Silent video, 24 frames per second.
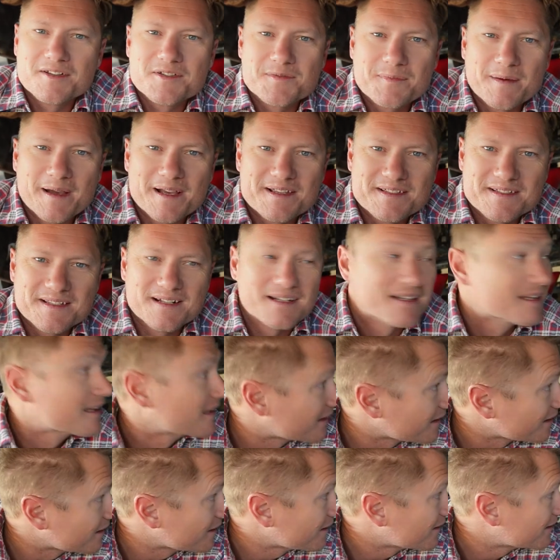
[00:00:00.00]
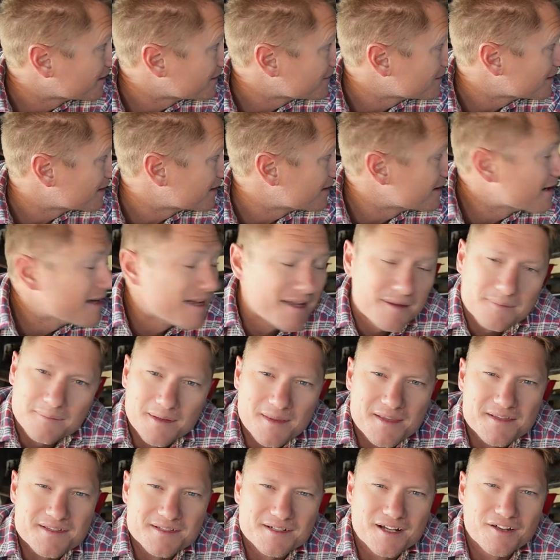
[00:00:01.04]
of space underneath here, but
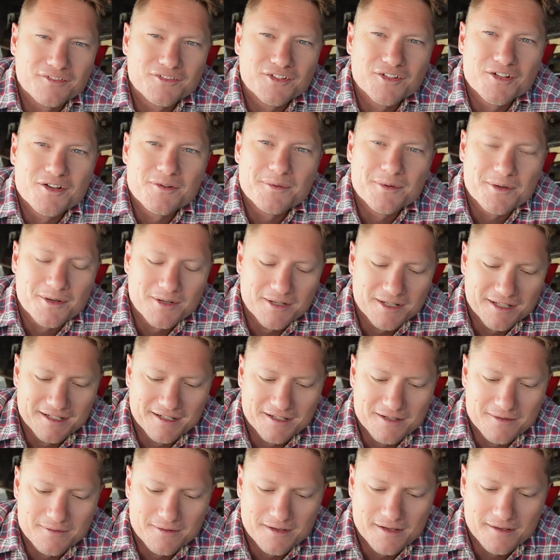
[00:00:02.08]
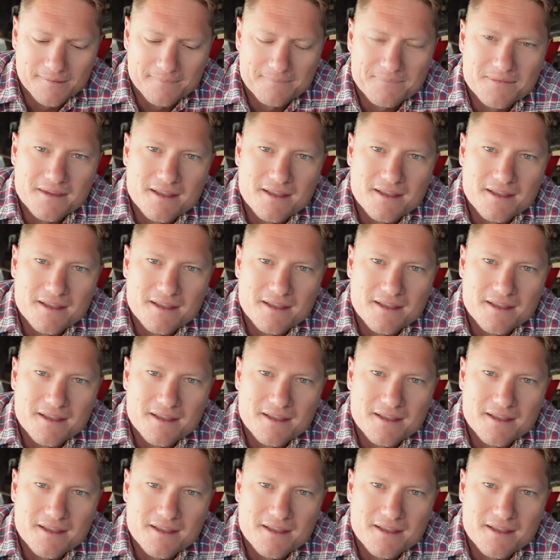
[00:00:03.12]
there's enough to do what I need anyway.